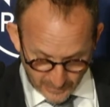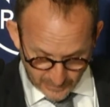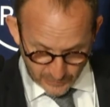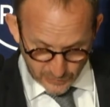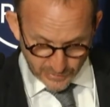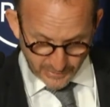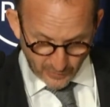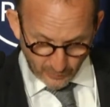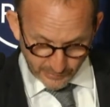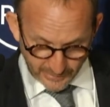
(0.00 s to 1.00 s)
a, hugely
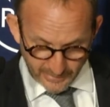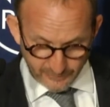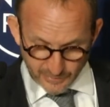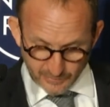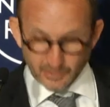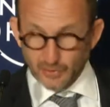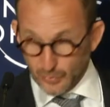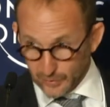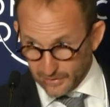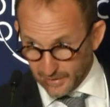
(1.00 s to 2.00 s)
complex, even
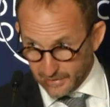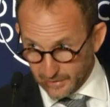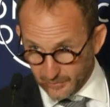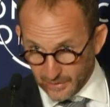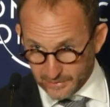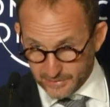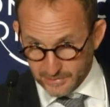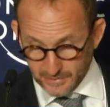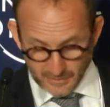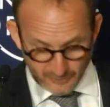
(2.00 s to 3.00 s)
coordinating amongst
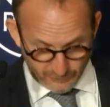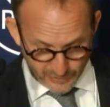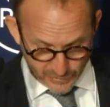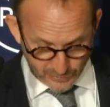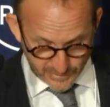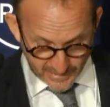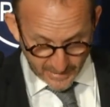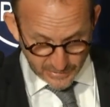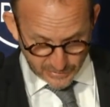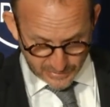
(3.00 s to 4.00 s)
fisheries
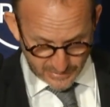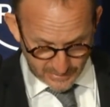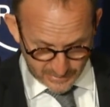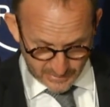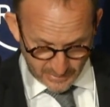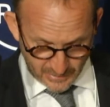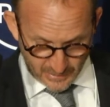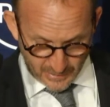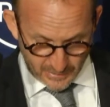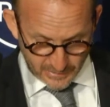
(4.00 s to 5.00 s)
agencies
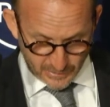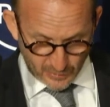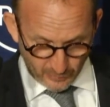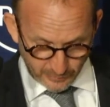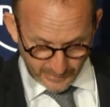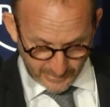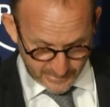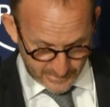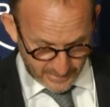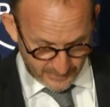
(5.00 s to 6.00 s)
is a
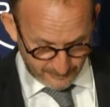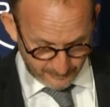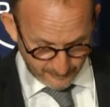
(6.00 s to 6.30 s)
complex thing.